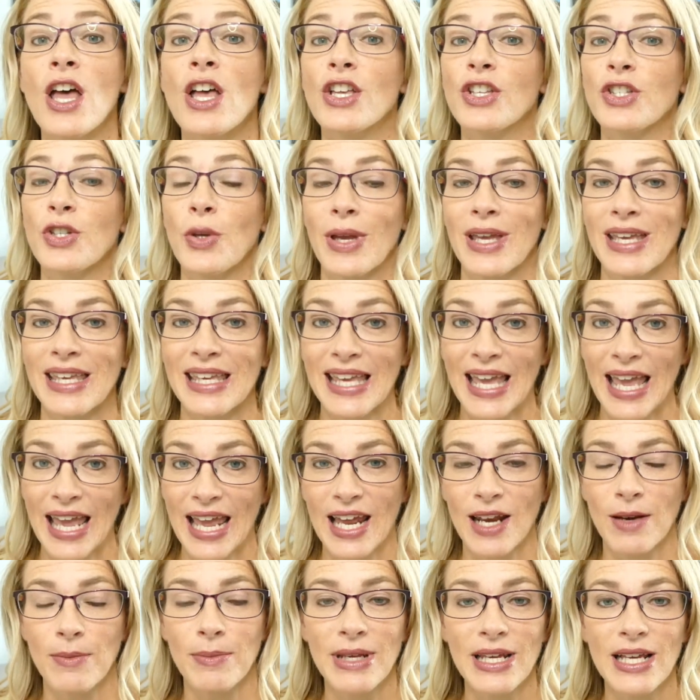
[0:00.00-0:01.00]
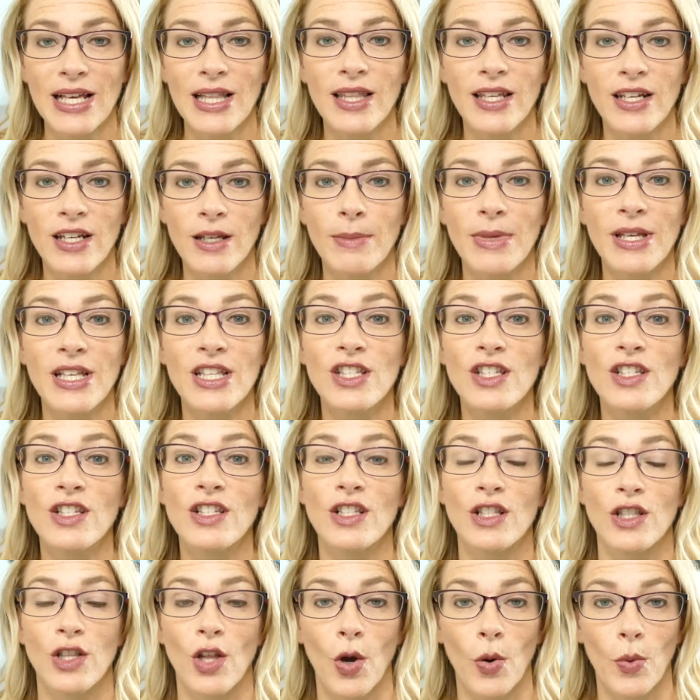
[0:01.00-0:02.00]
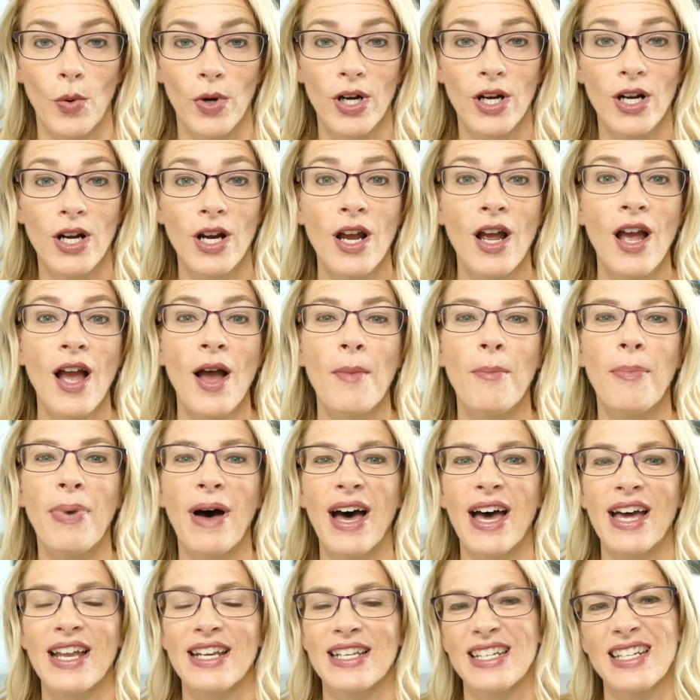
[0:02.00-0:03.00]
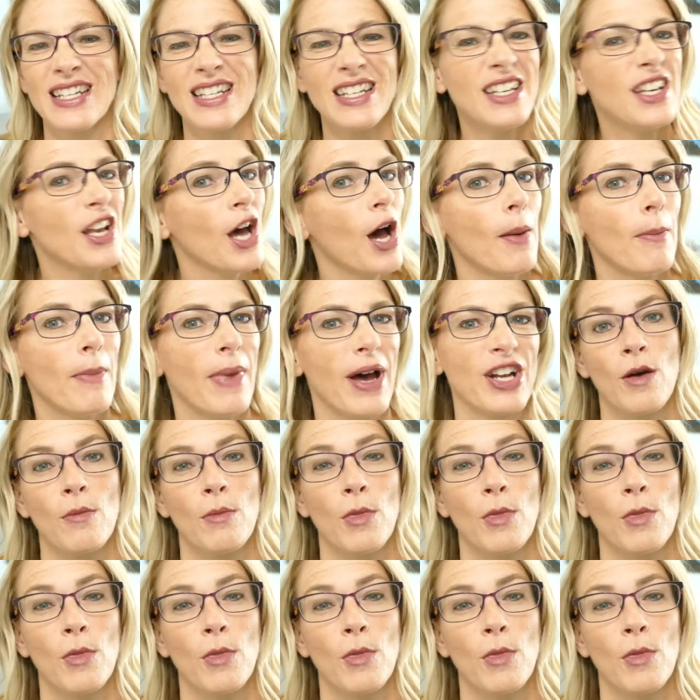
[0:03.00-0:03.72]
So it can be a little bit slower, but not much.